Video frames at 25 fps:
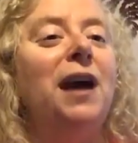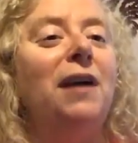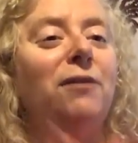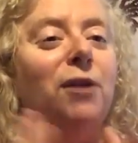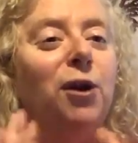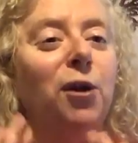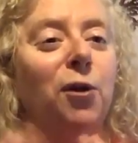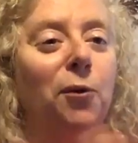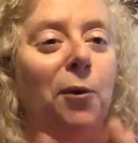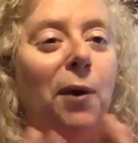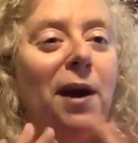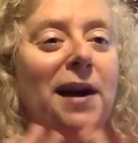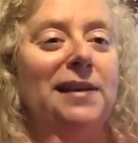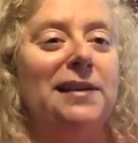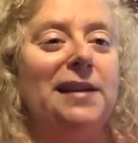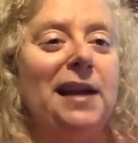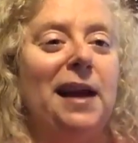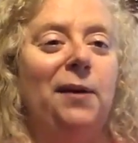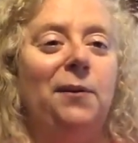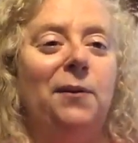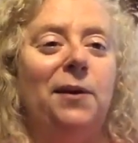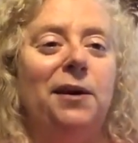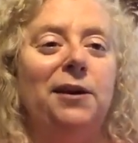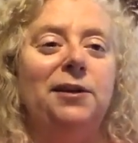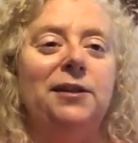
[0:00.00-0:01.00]
I'm going
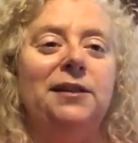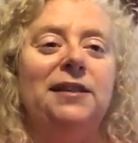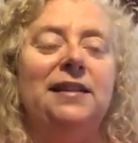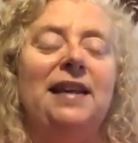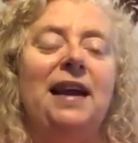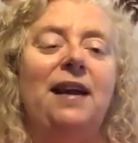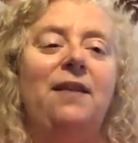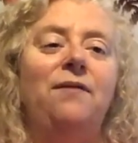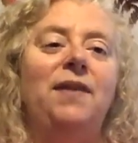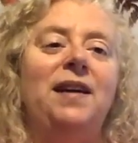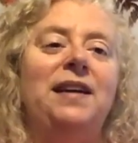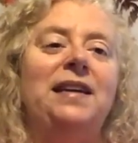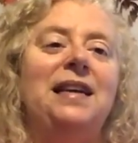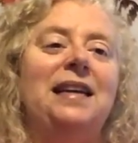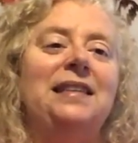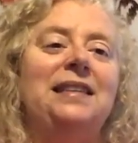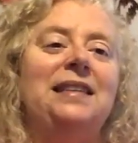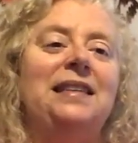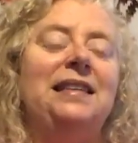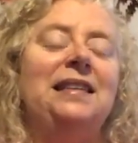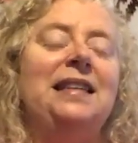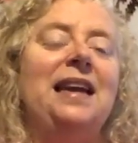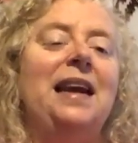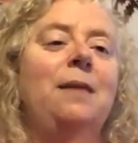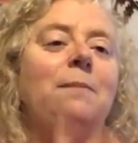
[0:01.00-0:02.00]
to encourage you to have a
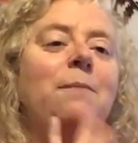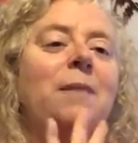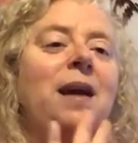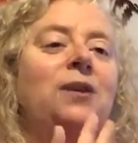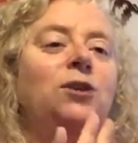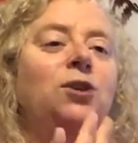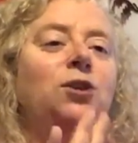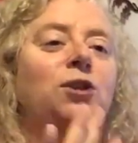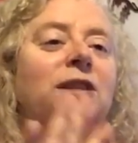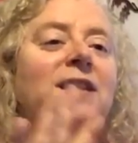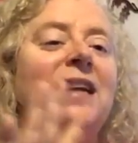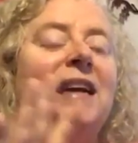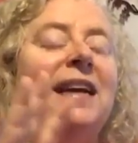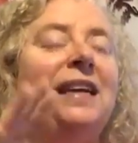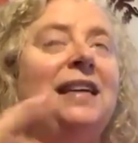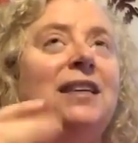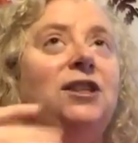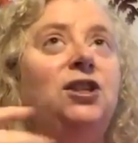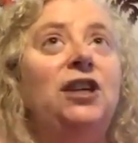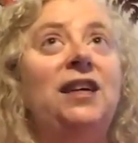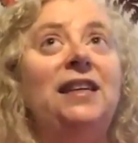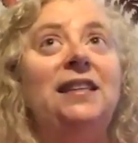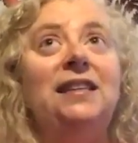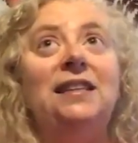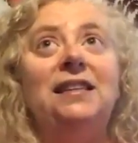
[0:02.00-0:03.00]
great day, a wondrous day, a
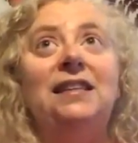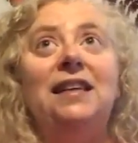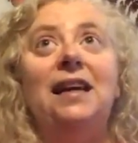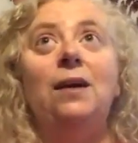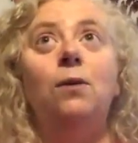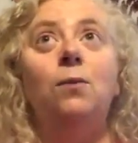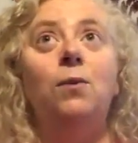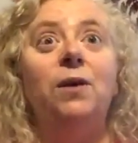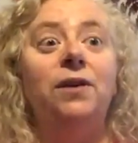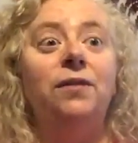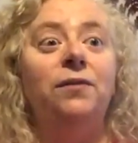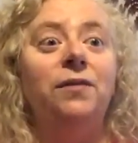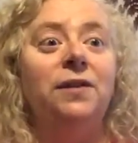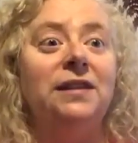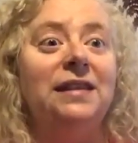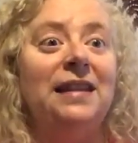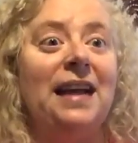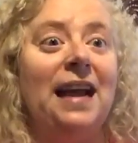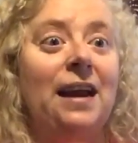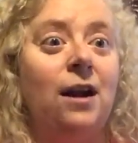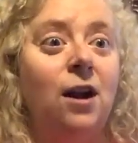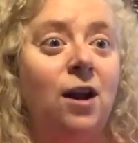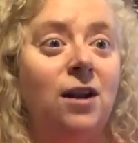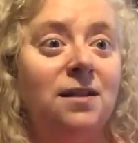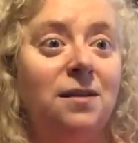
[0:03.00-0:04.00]
fantastic day, a magical
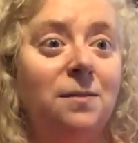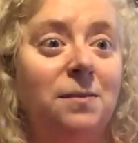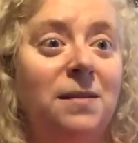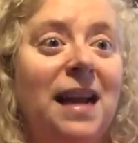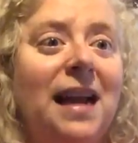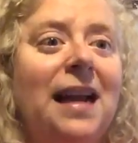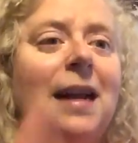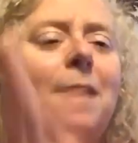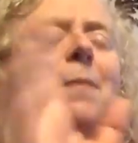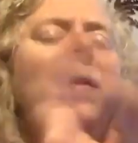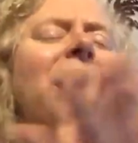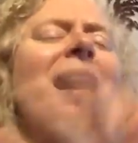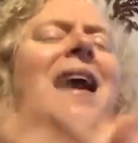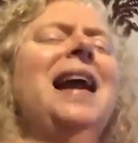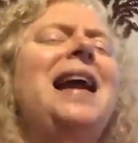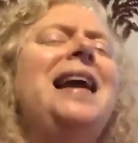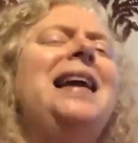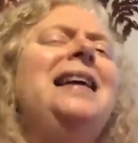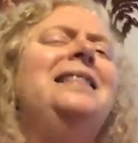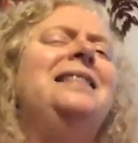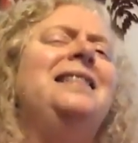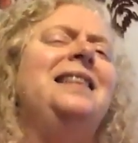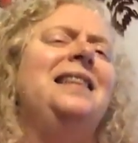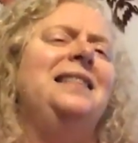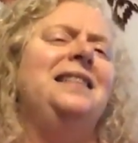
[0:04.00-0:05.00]
day, an enchanted day, a
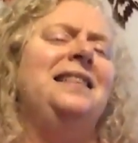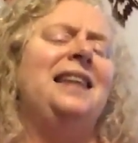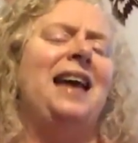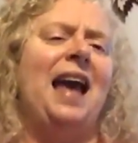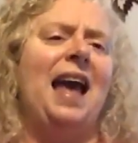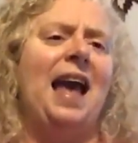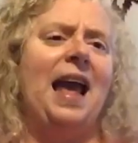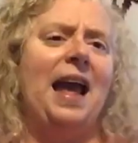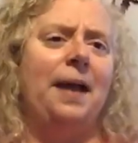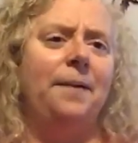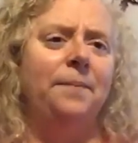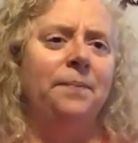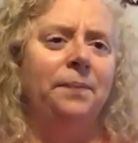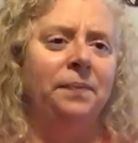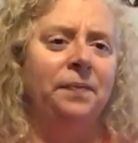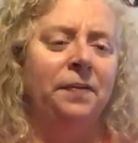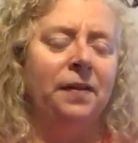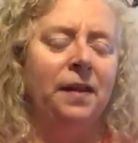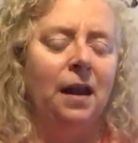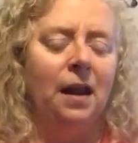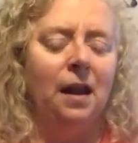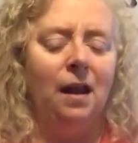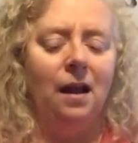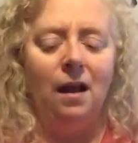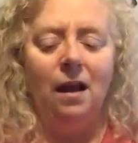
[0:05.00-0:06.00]
wonderful day, an awesome day, an
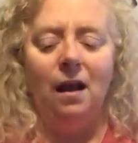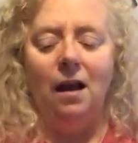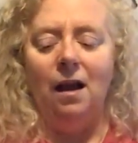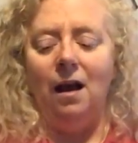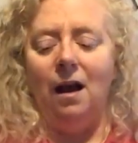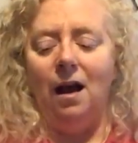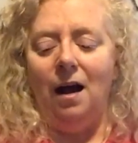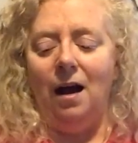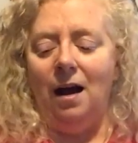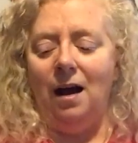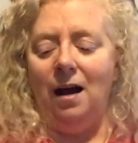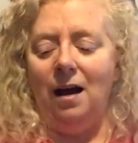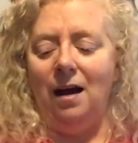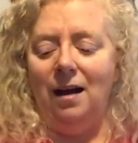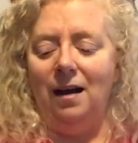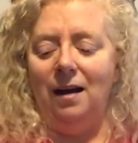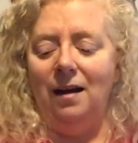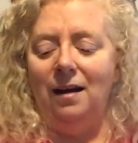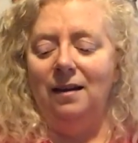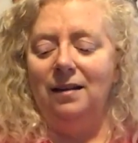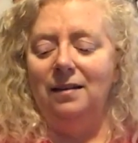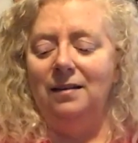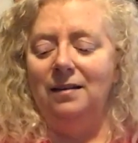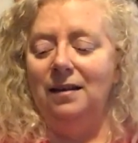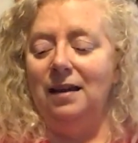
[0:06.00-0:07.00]
amazing day,
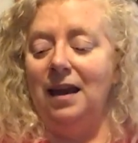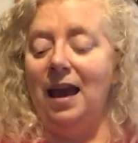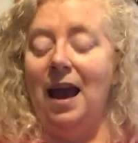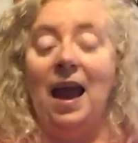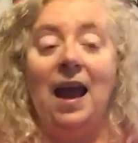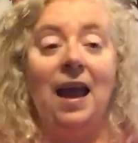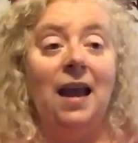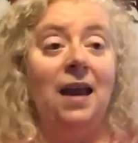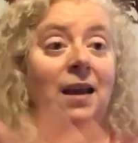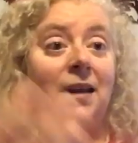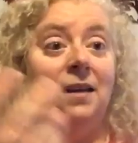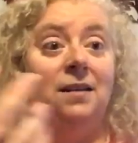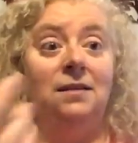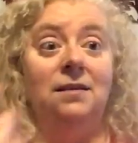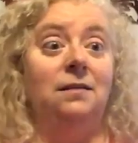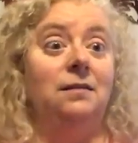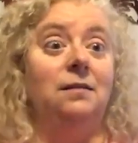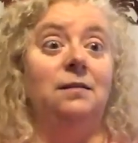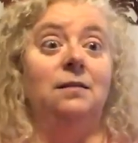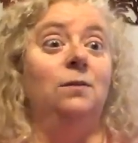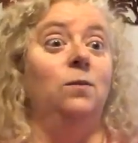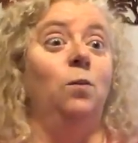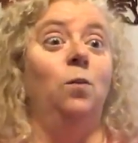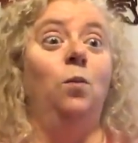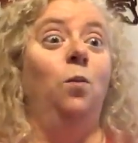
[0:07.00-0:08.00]

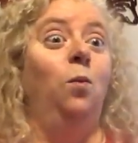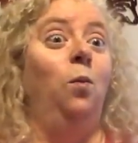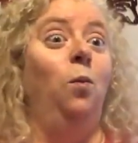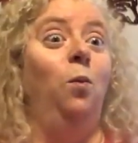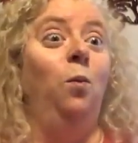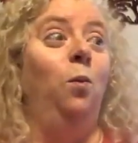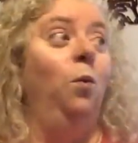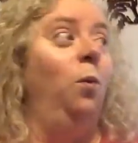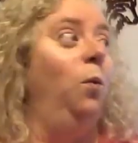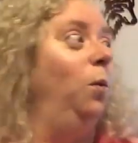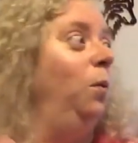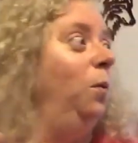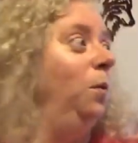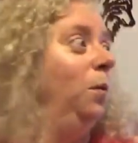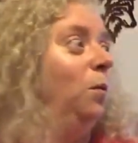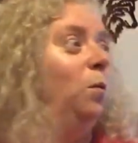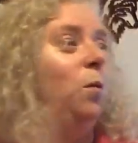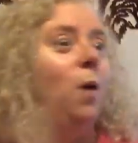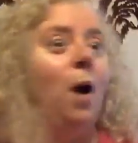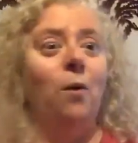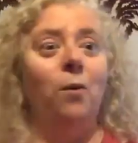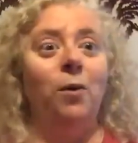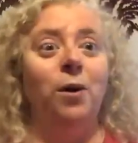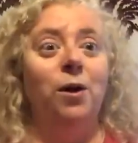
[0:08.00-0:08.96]
a